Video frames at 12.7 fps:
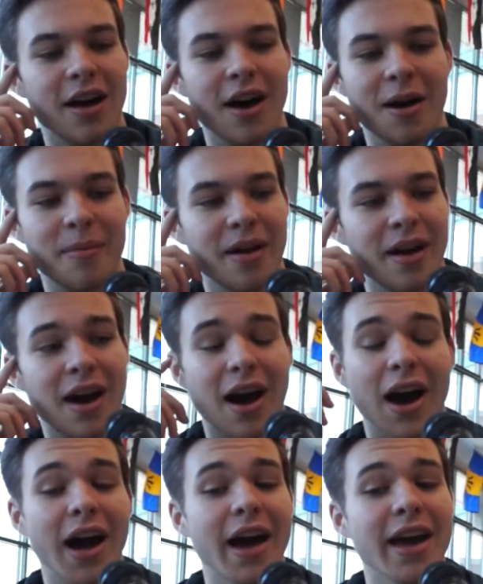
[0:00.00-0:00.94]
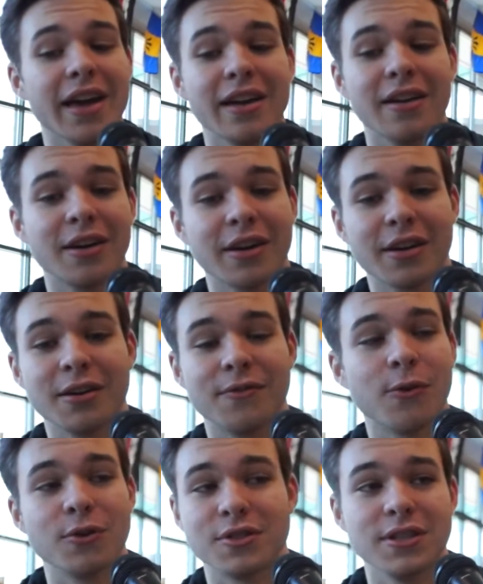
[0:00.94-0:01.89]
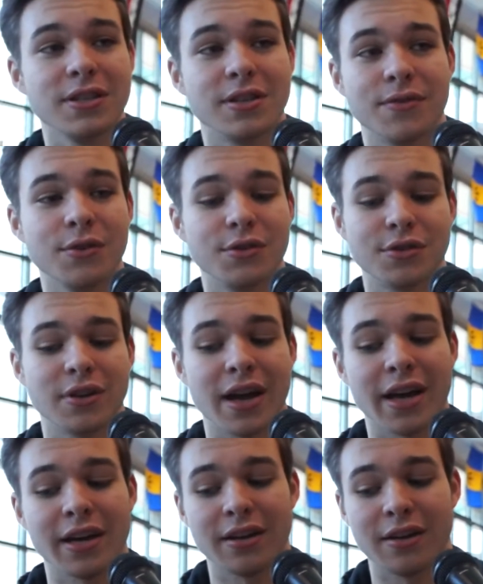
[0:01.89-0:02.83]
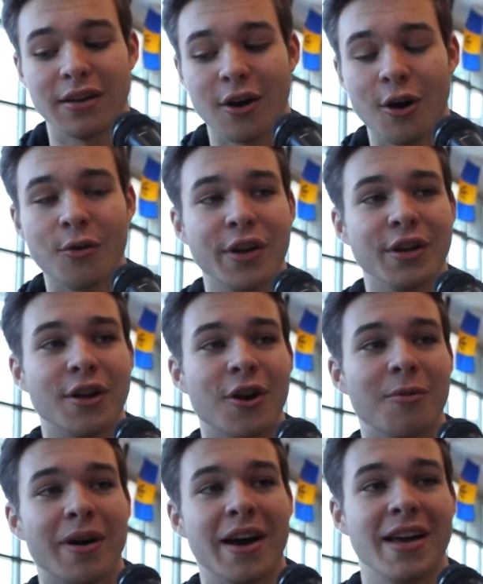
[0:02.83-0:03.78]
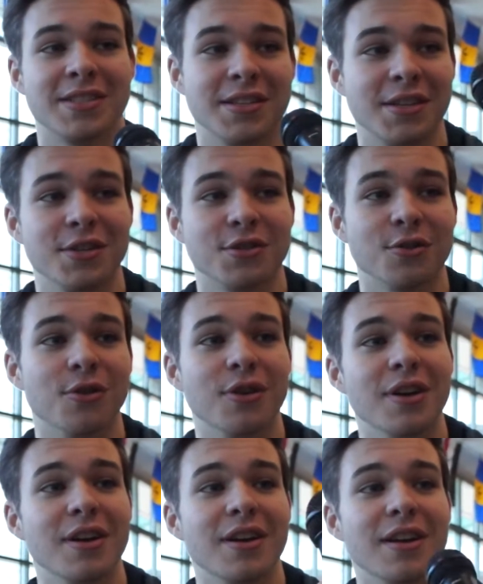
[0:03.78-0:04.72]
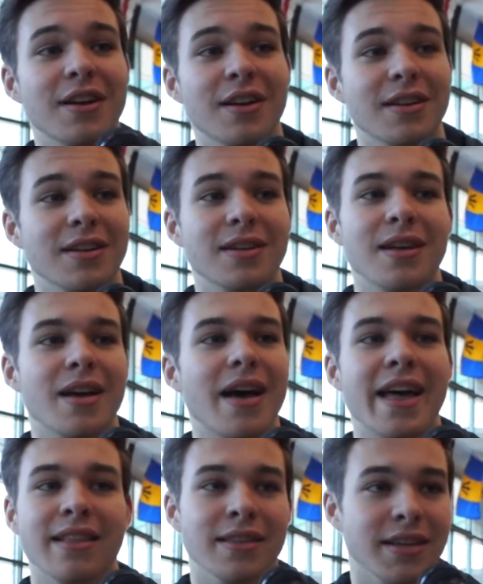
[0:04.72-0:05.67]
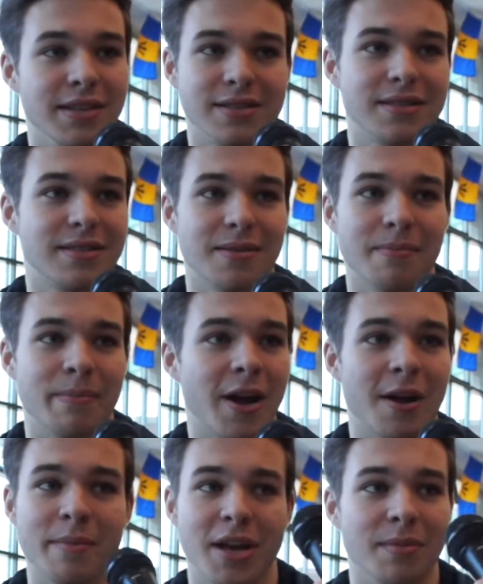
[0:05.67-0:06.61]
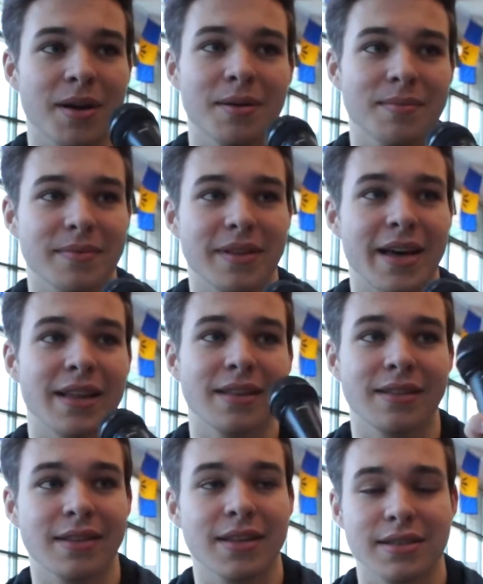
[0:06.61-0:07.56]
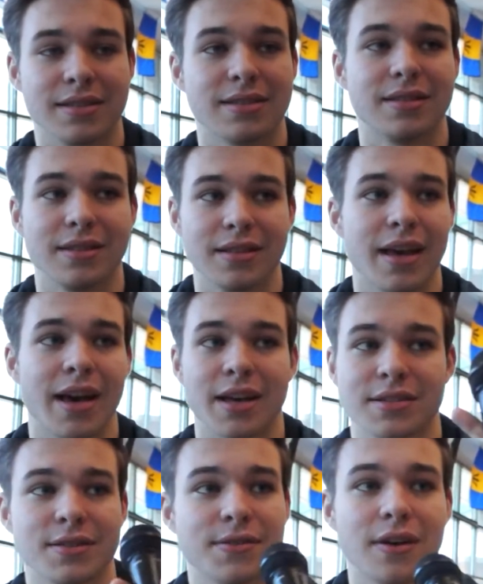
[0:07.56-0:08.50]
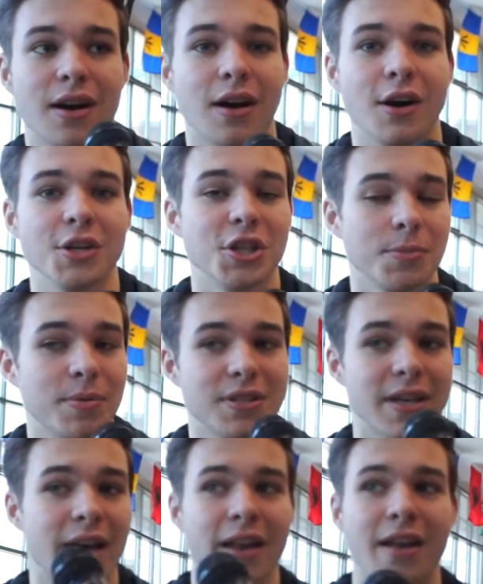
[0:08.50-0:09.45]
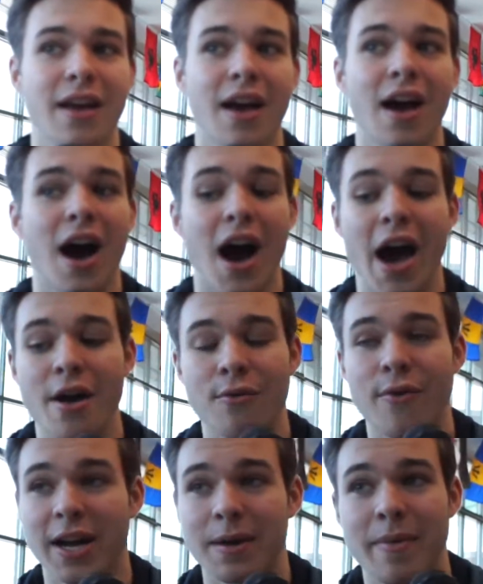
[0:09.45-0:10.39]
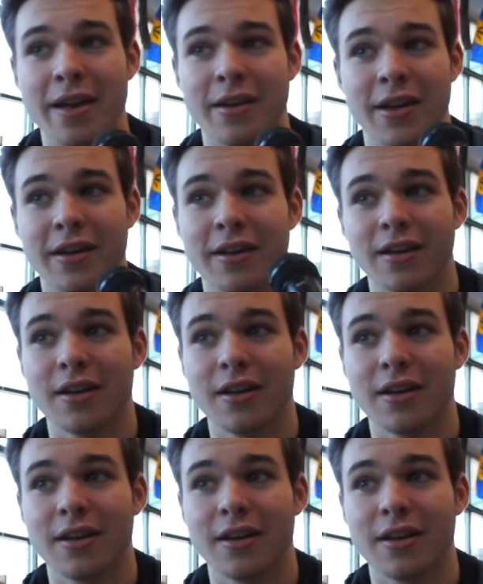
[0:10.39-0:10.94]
Um, I can foresee the future, and I already know my SAT. 1600. At least, bare minimum. At, at least 1600. 100%. I recommend it.